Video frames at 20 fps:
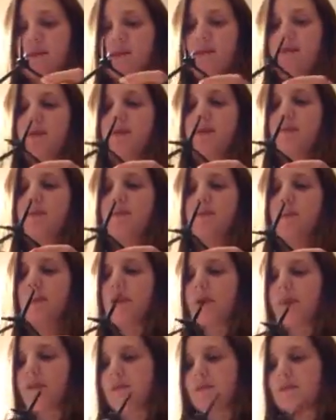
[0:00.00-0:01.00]

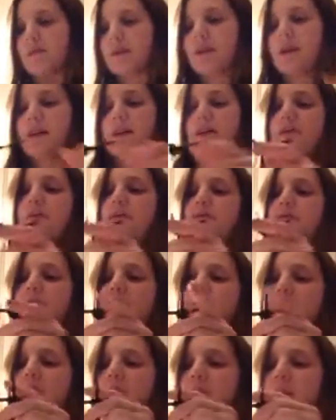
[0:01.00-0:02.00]
Nonane is kind of
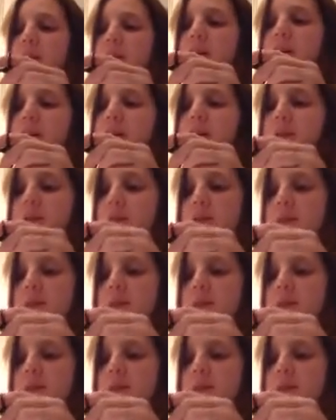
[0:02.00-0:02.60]
fun